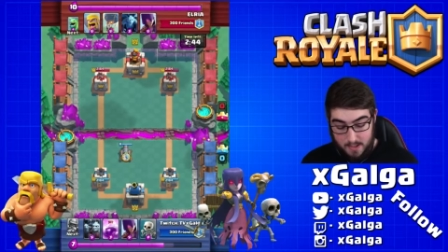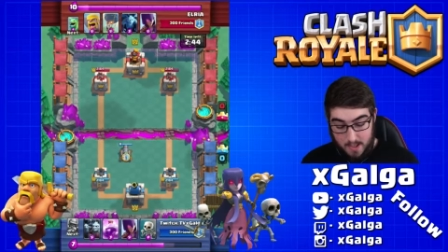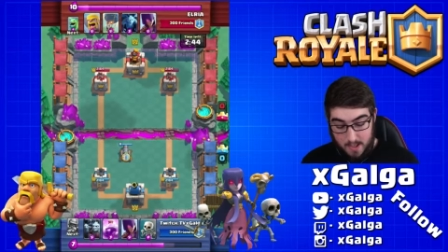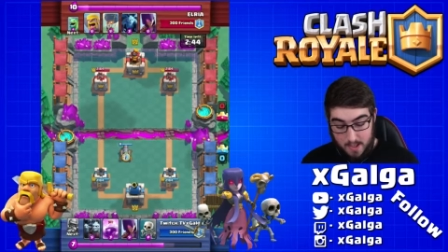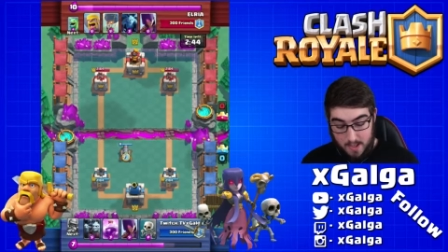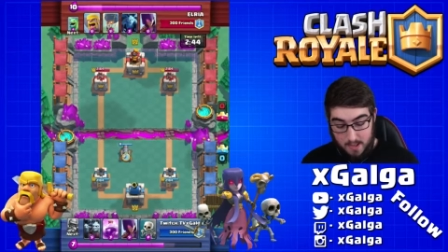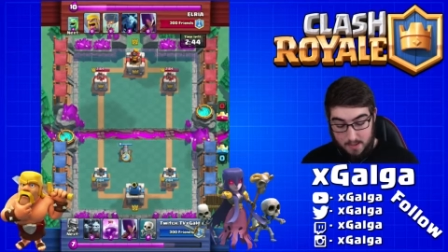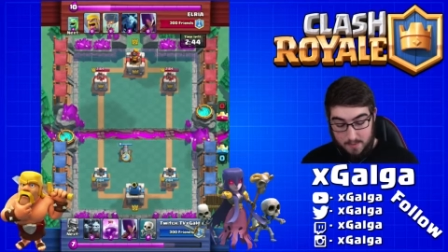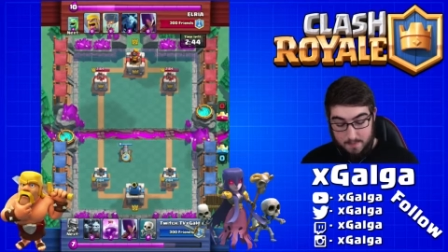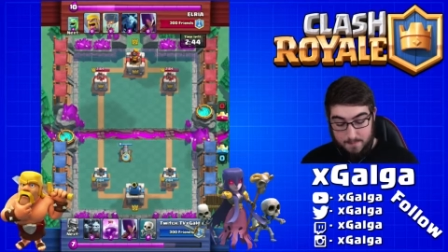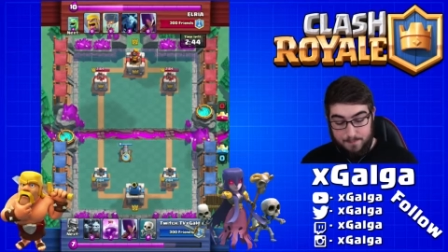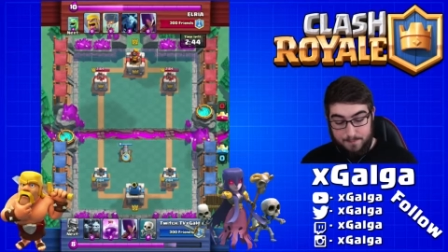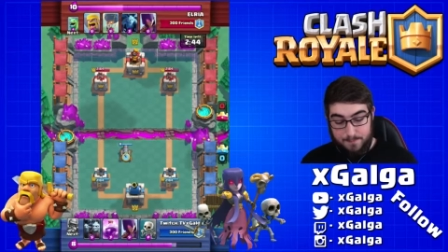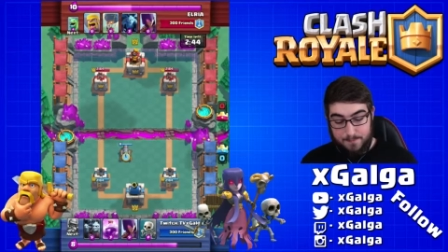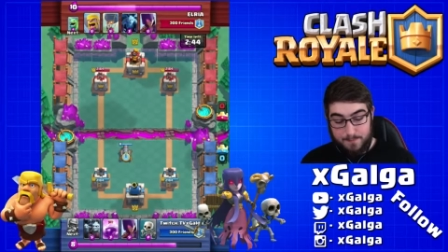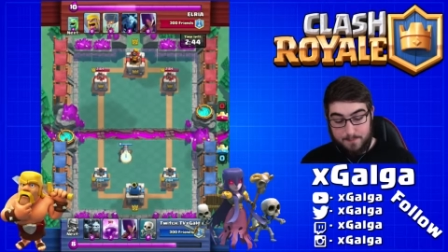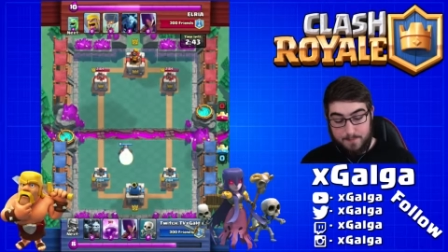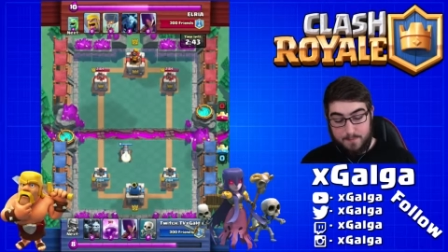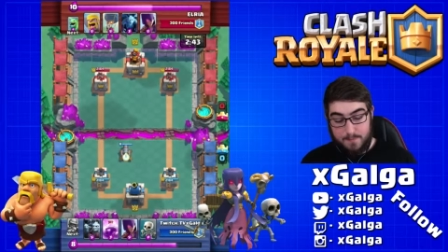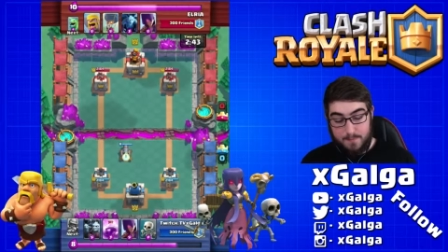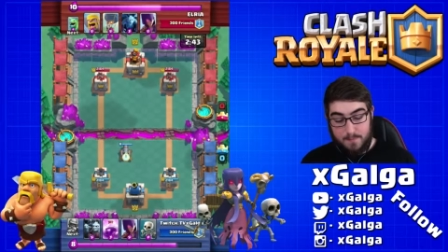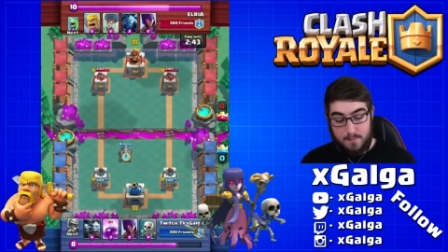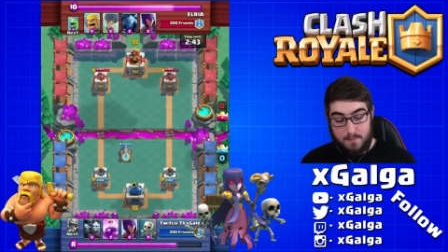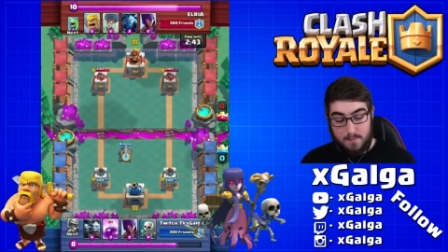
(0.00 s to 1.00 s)

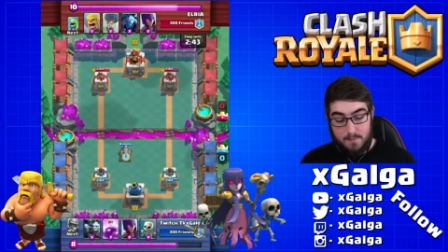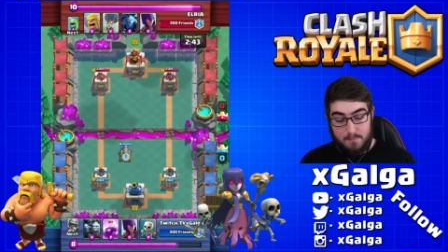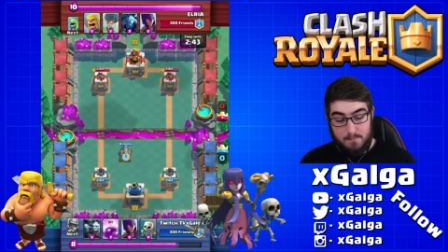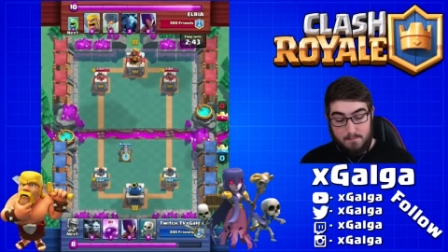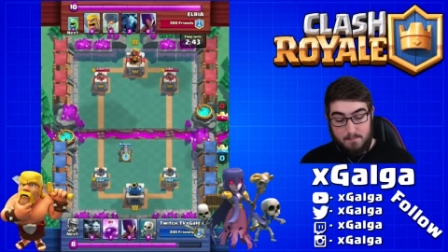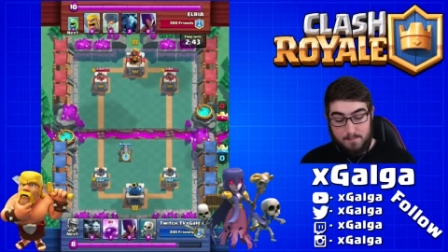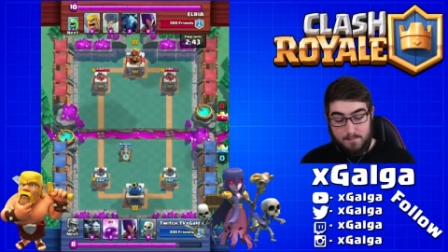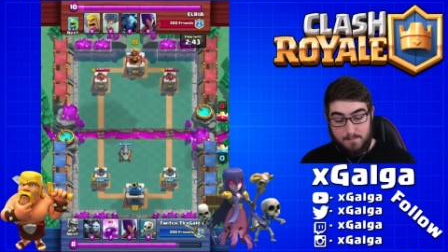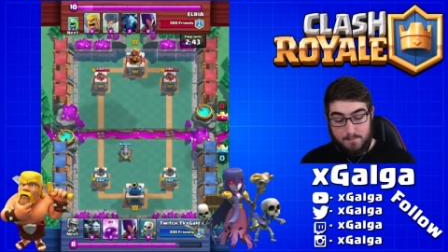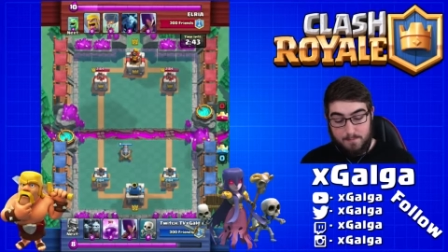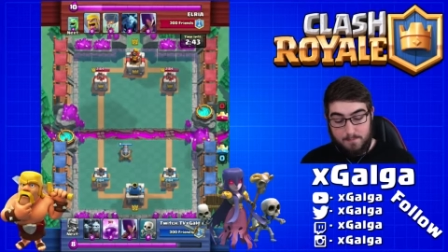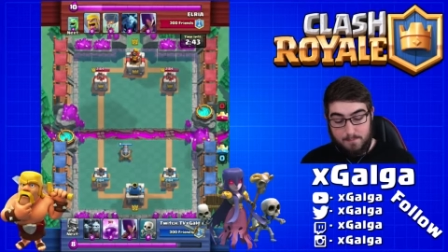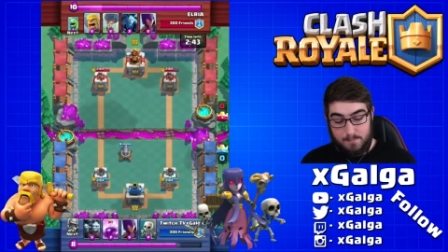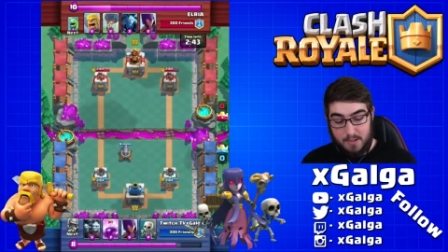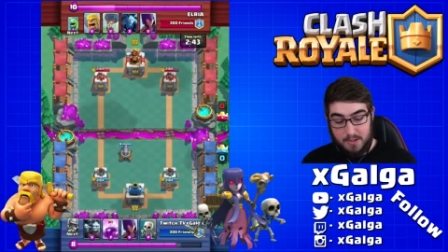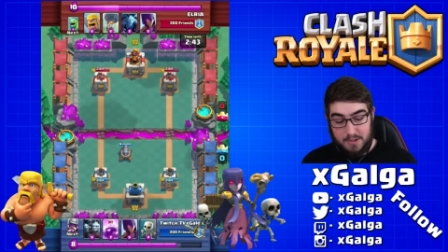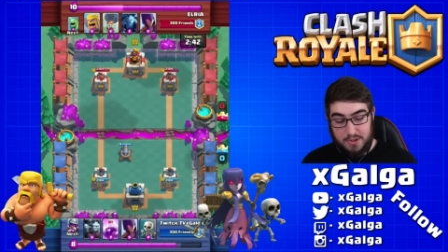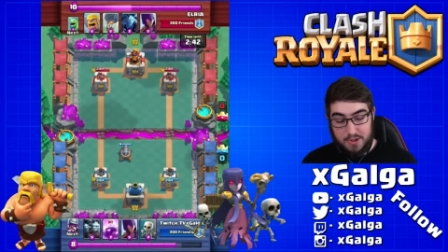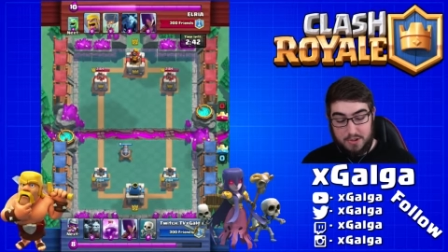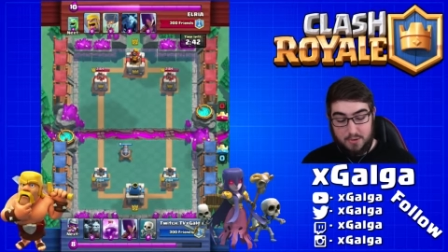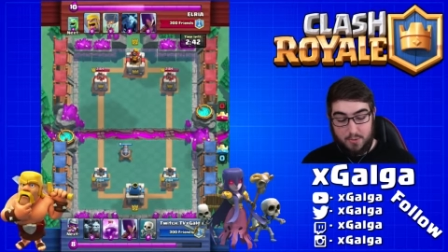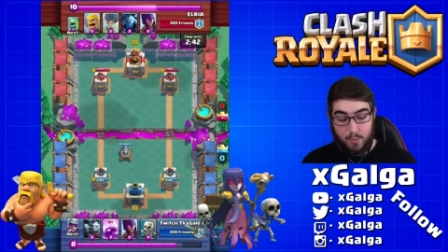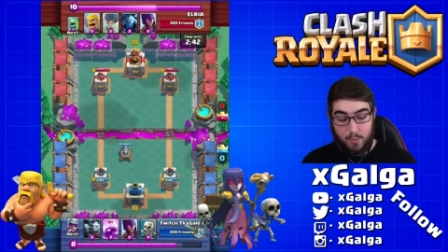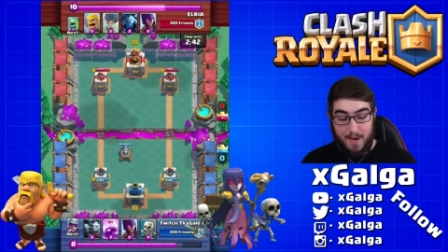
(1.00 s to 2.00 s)

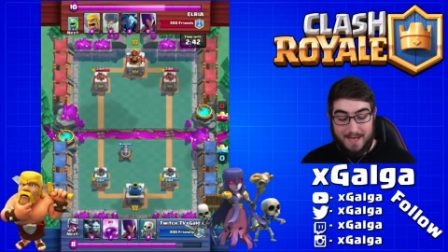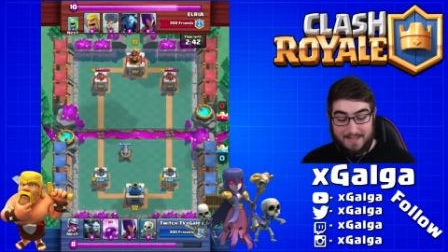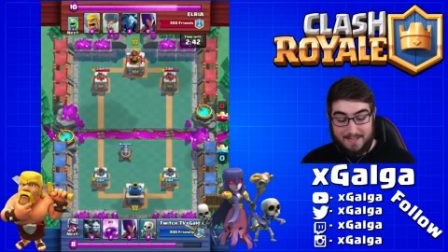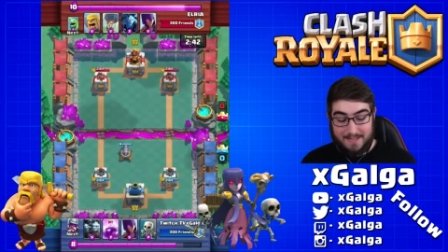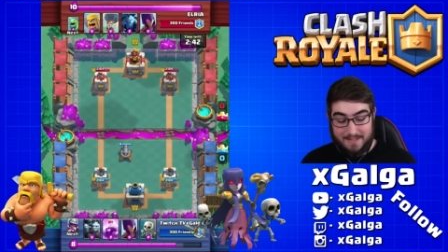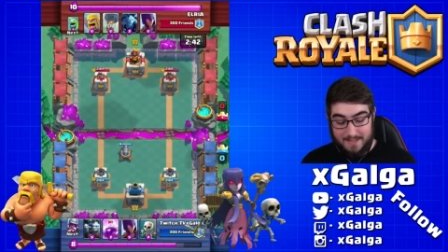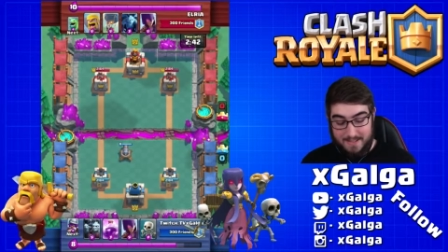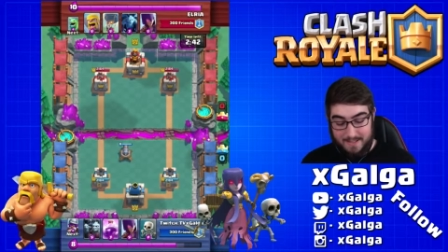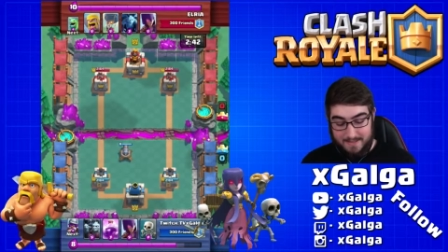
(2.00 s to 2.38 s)
But just watch